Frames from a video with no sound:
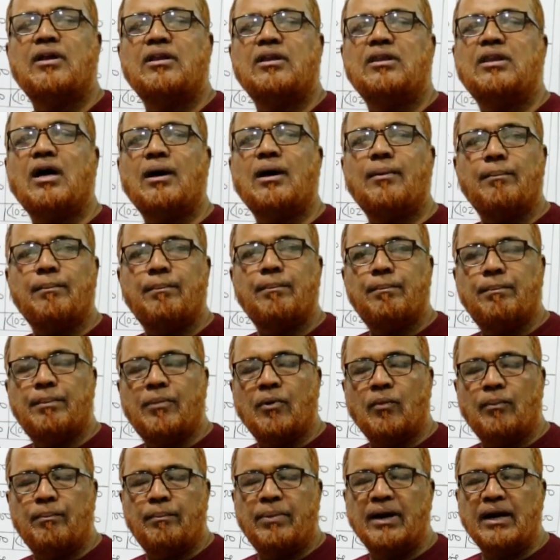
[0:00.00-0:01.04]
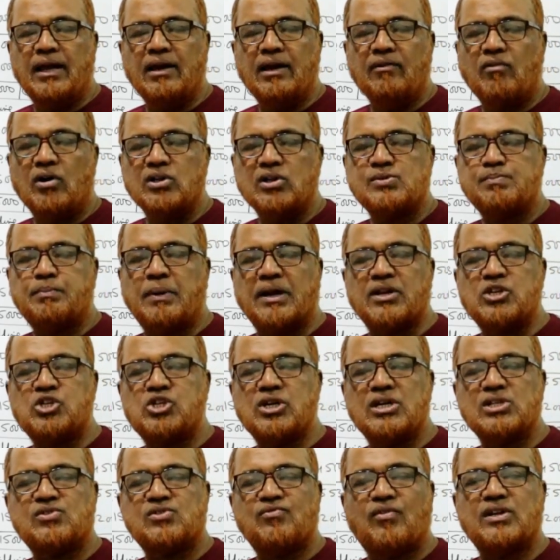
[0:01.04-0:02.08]
The building was
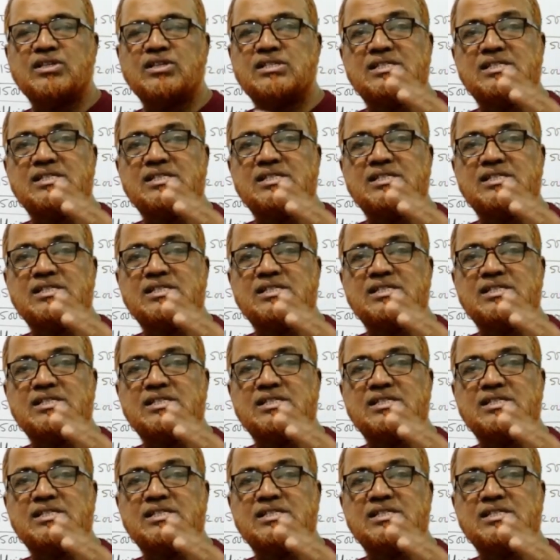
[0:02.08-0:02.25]
purchased for